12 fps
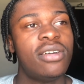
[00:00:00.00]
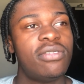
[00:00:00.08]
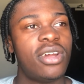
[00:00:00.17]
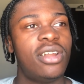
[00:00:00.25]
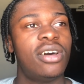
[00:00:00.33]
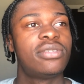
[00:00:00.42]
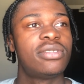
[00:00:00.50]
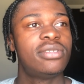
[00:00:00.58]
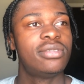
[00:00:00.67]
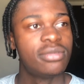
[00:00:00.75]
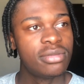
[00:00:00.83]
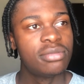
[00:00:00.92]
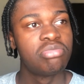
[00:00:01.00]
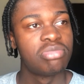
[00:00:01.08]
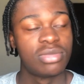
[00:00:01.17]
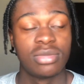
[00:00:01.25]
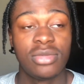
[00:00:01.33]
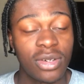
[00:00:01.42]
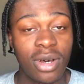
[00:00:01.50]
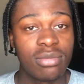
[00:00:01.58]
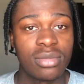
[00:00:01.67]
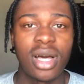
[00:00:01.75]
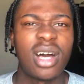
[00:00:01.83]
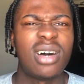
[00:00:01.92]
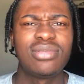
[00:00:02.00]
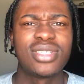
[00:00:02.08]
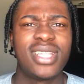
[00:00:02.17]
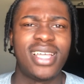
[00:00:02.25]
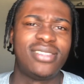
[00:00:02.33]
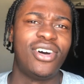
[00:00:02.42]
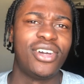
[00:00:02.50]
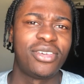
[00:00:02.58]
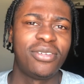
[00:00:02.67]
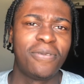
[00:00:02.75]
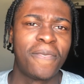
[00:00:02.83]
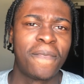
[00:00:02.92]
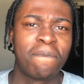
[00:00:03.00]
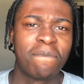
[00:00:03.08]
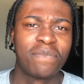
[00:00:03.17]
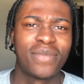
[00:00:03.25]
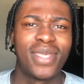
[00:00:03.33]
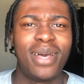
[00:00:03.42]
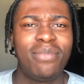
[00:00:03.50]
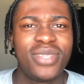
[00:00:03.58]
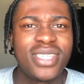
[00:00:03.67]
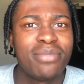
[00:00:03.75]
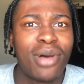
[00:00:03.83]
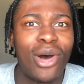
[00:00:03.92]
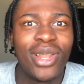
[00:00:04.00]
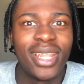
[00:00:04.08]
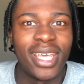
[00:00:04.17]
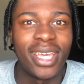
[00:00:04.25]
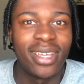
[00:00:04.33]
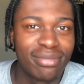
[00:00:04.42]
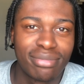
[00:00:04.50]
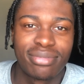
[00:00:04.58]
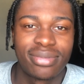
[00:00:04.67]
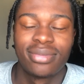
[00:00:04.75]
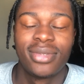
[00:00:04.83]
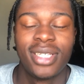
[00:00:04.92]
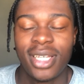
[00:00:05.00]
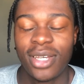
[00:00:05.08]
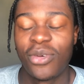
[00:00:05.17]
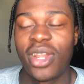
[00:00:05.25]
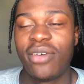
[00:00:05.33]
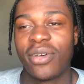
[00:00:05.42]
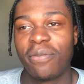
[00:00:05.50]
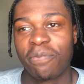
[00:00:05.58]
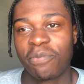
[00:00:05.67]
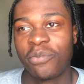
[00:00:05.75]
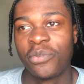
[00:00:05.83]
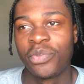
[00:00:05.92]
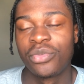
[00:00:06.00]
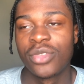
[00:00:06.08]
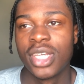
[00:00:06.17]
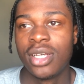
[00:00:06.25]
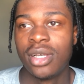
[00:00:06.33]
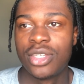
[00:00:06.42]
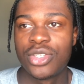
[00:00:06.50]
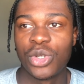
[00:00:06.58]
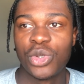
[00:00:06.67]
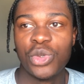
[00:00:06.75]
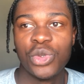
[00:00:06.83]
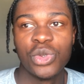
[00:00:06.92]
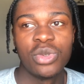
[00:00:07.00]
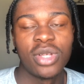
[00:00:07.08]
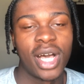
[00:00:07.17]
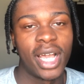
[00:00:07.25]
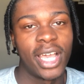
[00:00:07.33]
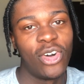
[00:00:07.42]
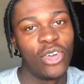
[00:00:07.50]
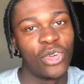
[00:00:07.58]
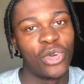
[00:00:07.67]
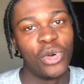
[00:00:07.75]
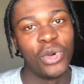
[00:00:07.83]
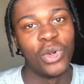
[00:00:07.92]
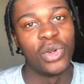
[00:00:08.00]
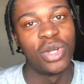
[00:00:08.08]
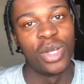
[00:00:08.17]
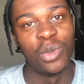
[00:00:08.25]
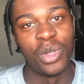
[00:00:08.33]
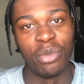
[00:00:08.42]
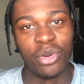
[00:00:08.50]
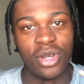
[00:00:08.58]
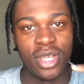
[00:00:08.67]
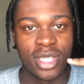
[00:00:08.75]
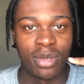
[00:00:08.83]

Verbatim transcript: Fair enough. You know, I'm, I wasn't there to argue. I'm, this is my holiday. Whatever. So cool, I get on call with the boys.